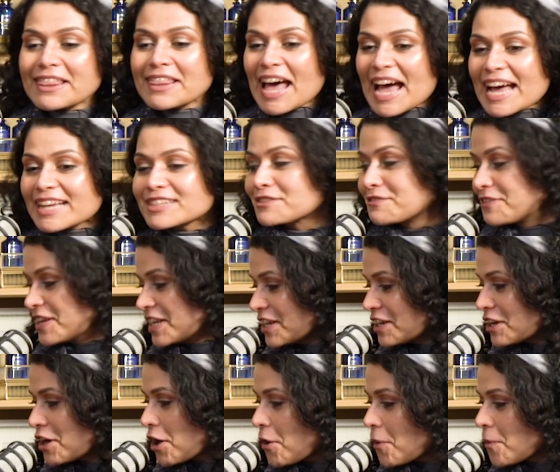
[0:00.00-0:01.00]
last
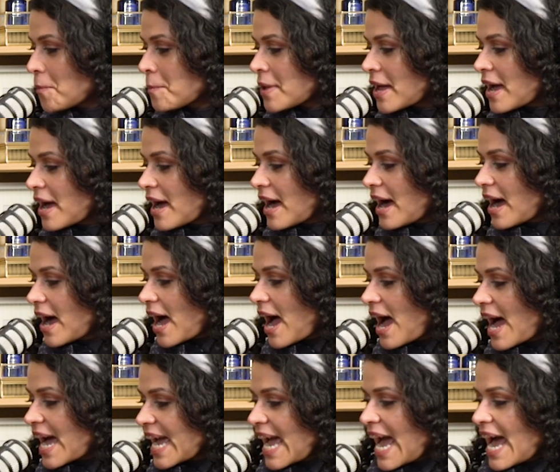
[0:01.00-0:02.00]
video,
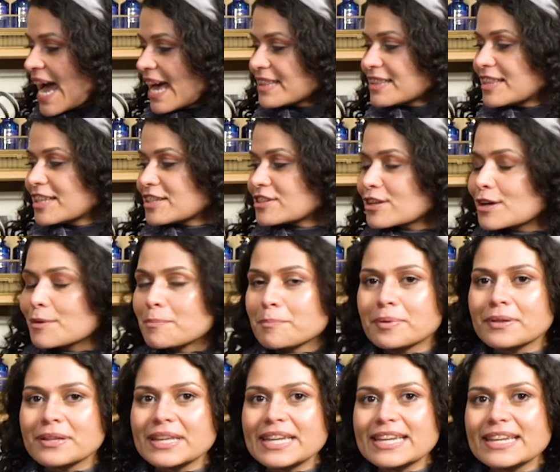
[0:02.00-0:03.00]
I had this
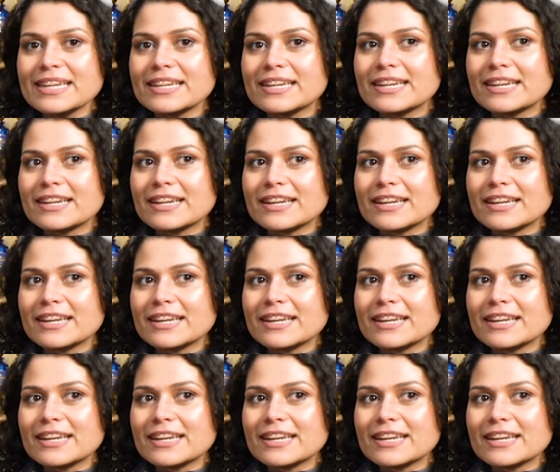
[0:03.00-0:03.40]
complete